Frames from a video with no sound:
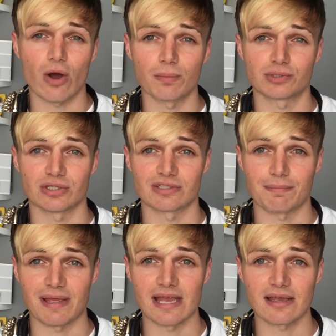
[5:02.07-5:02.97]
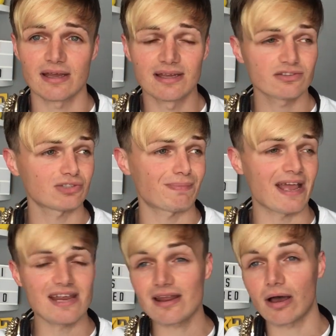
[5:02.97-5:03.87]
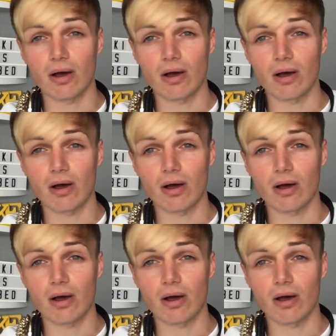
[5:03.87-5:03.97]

option to pick. Spain,